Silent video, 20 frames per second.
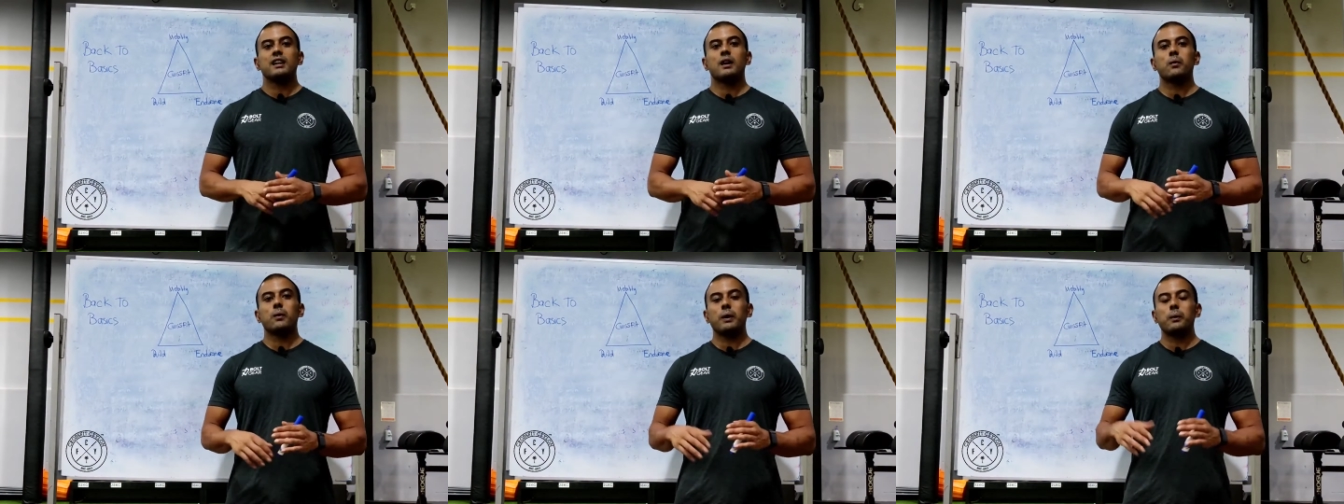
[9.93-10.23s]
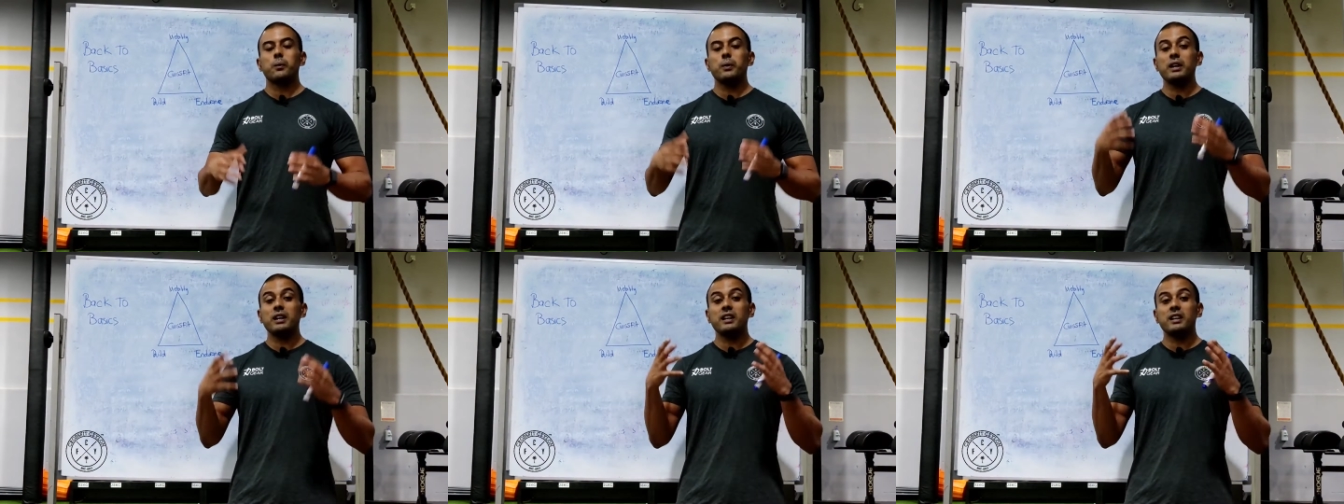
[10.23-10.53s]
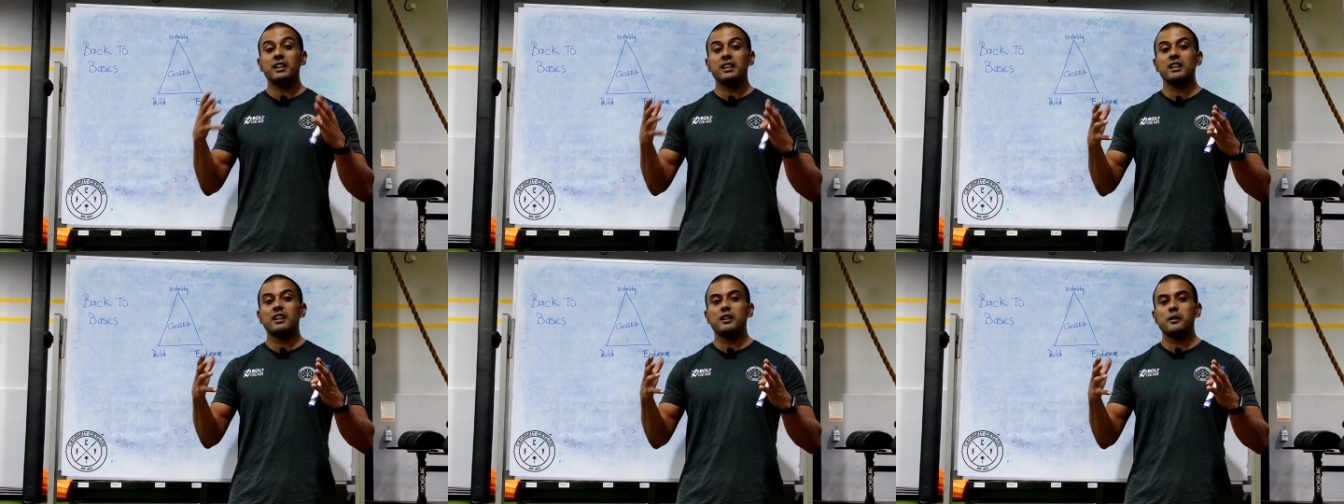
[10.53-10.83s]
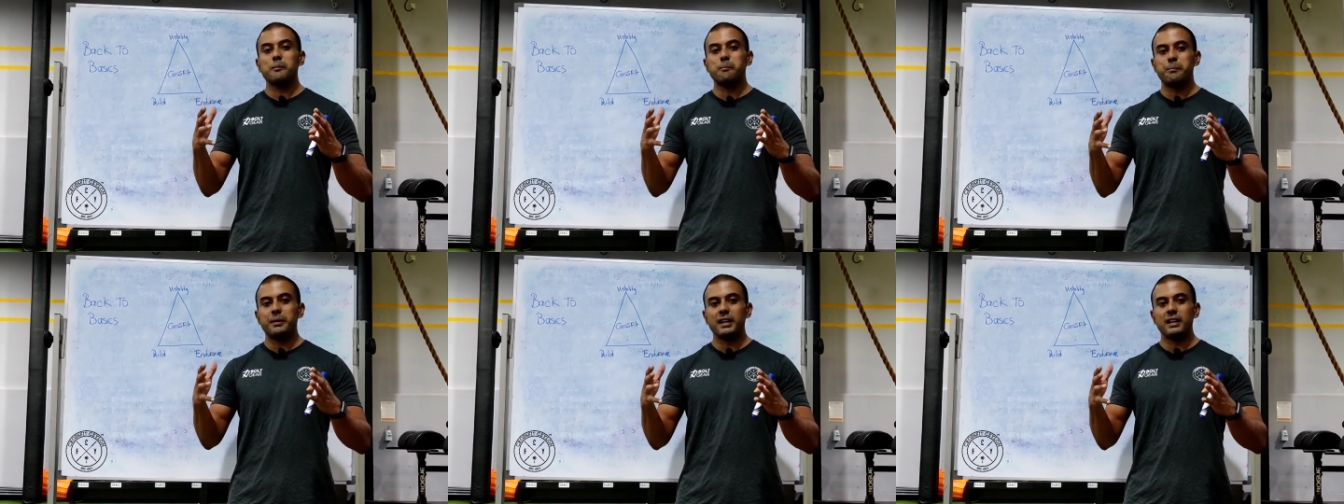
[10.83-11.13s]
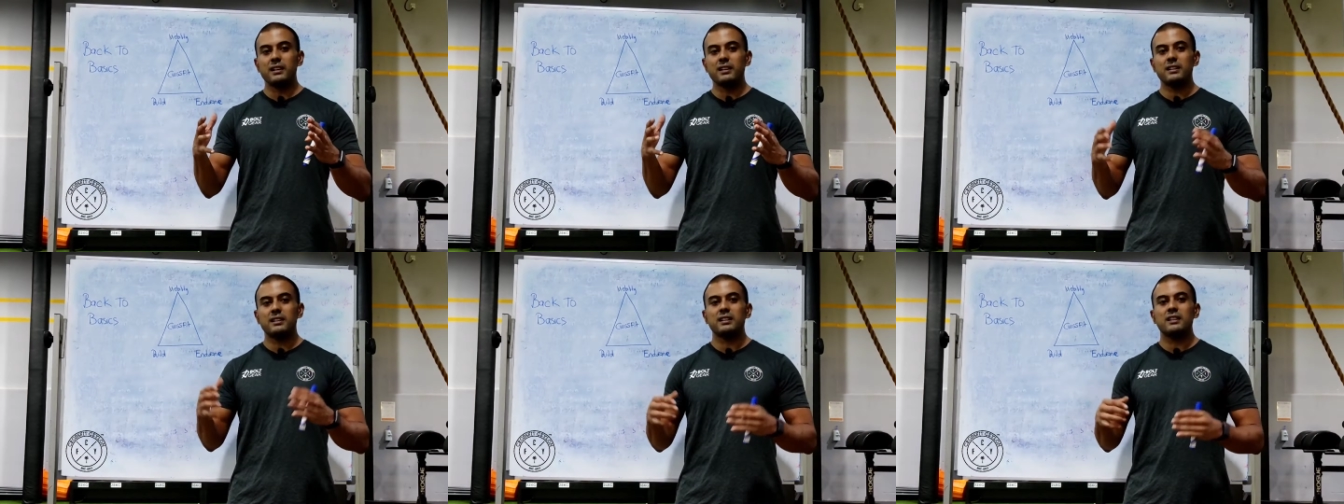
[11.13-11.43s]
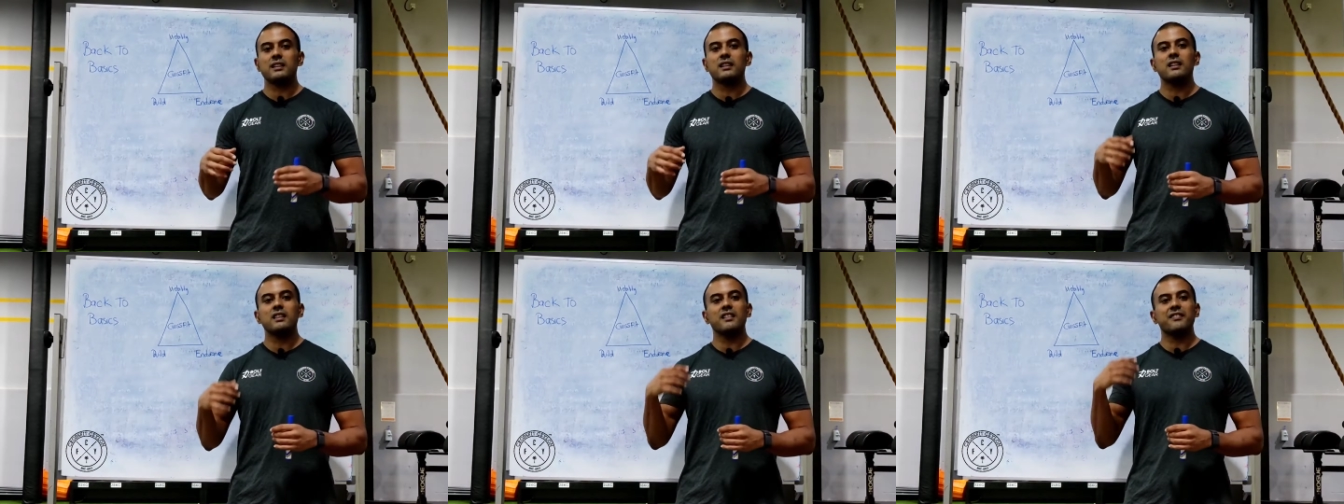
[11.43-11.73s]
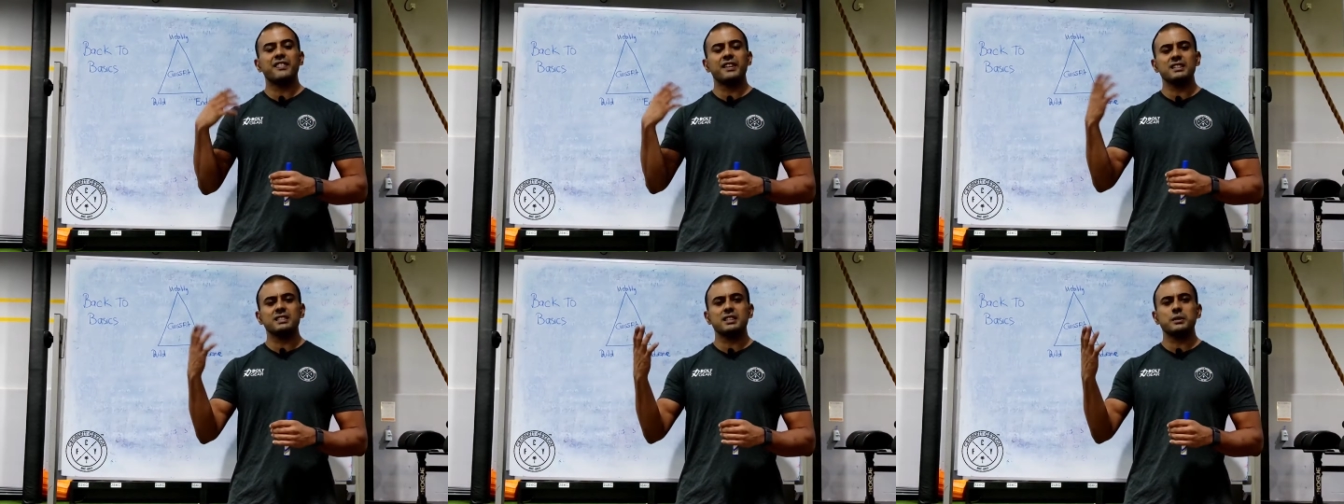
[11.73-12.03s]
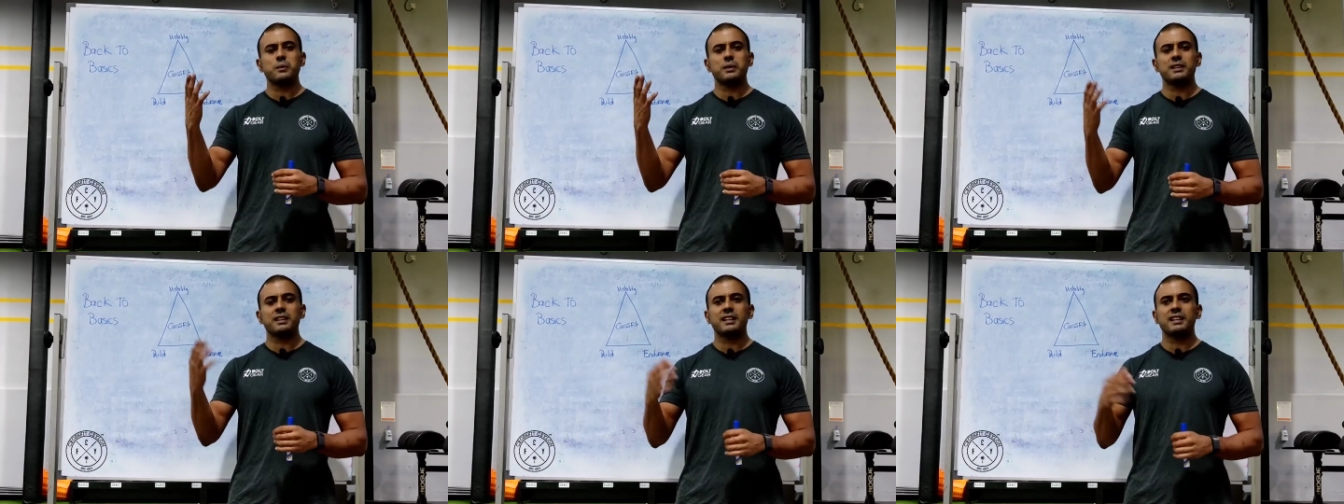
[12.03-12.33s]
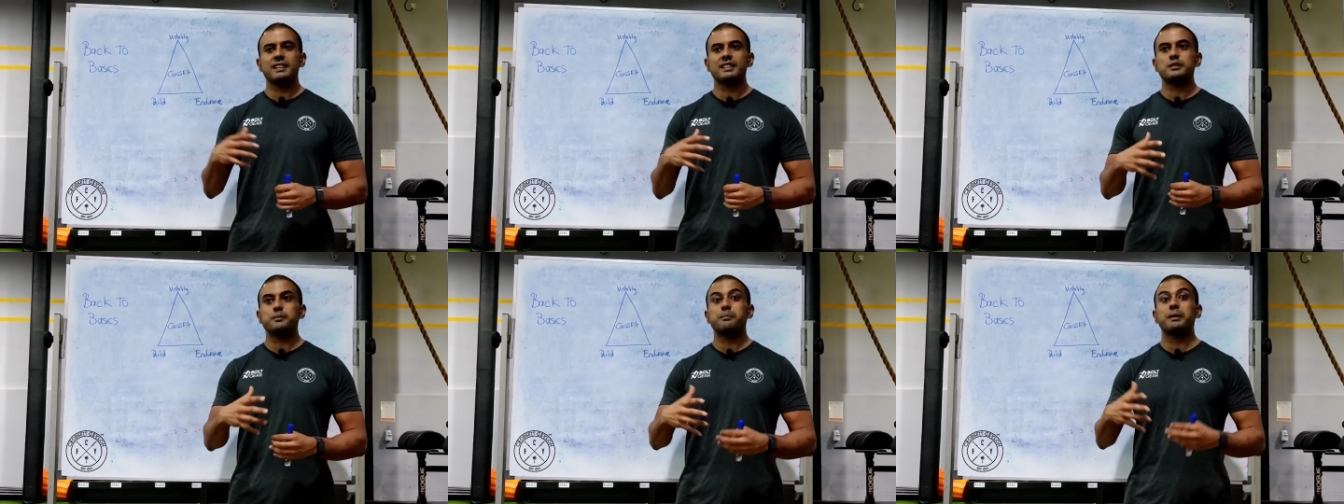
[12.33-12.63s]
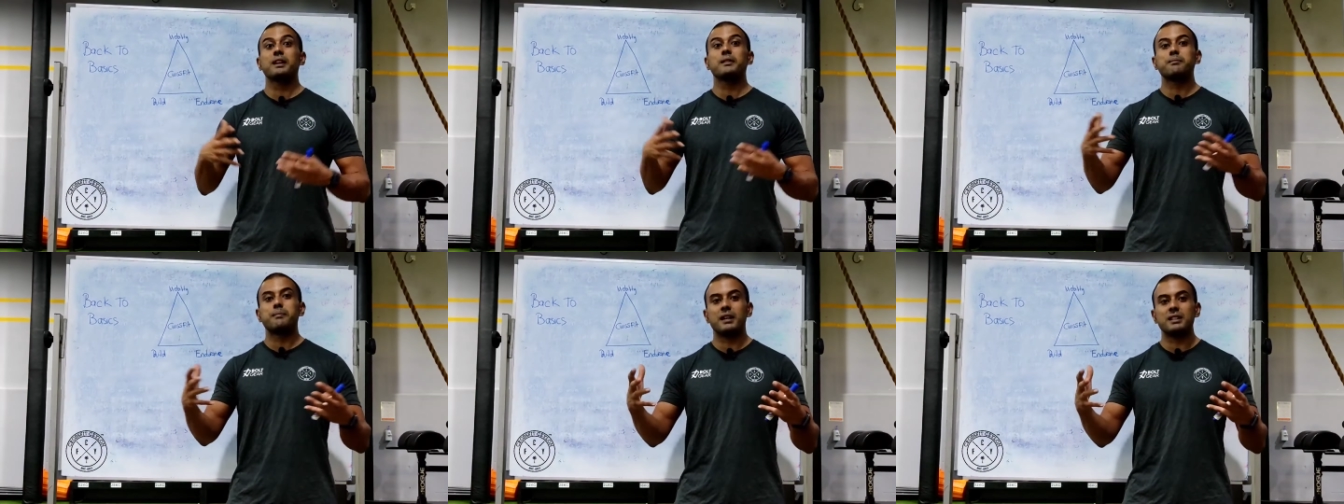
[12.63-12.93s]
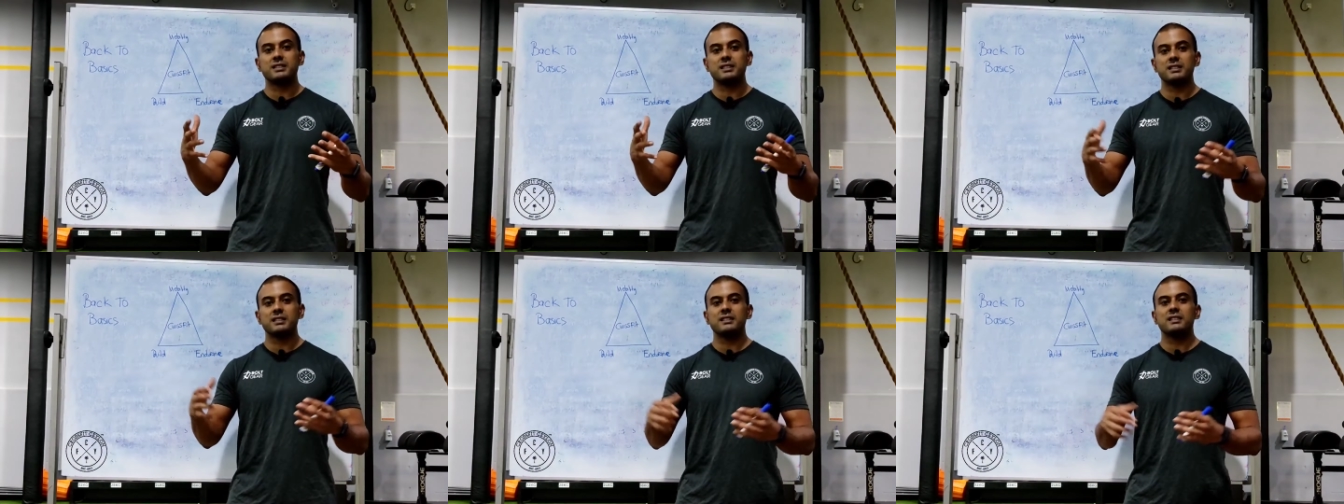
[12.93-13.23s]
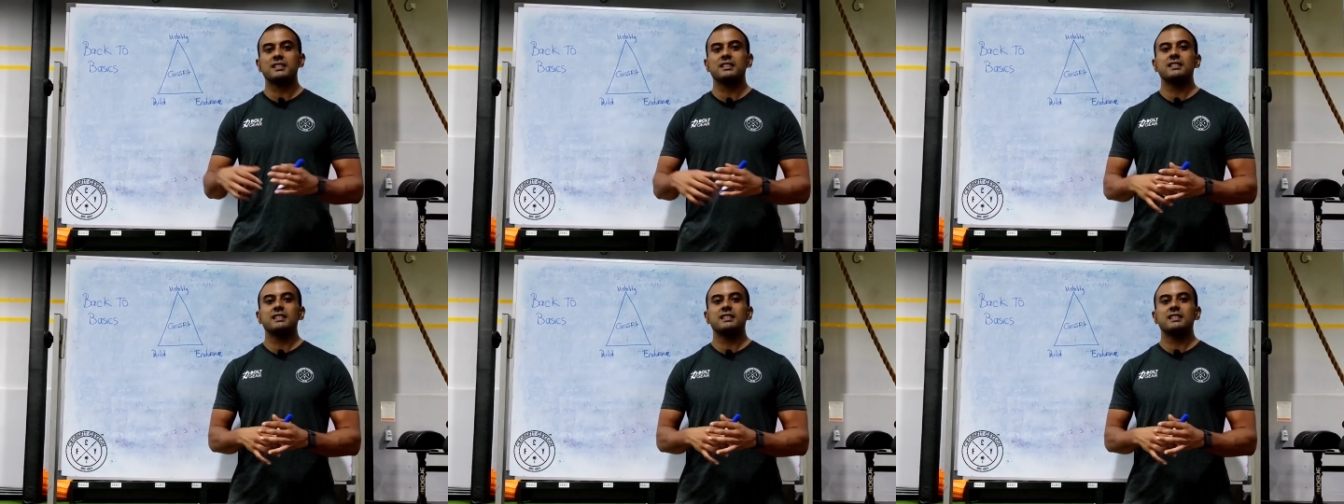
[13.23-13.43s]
Now when we hear build, the first thing we think is build muscle.